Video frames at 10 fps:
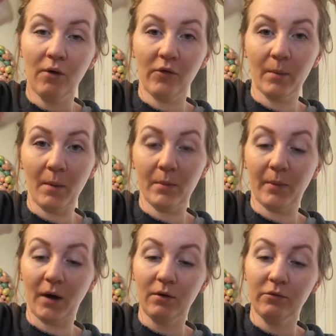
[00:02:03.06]
from up
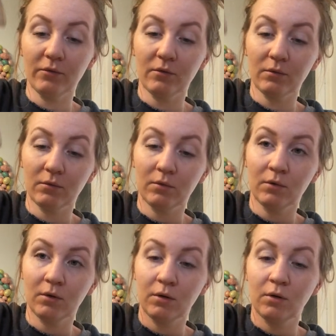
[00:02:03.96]
above,
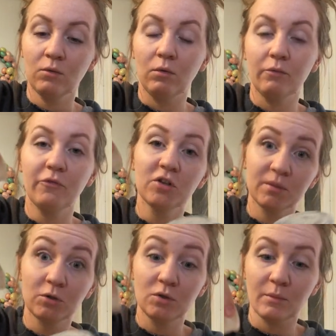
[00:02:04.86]
well, first
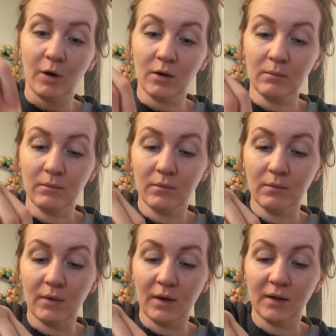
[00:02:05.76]
I'm gonna do the bottom.
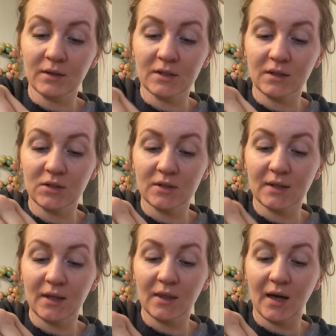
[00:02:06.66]
I like to just
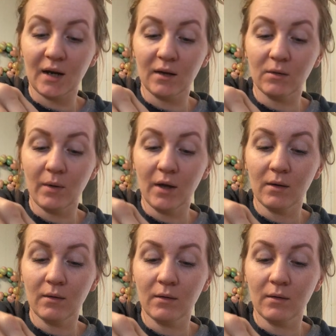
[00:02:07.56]
get that out of the way.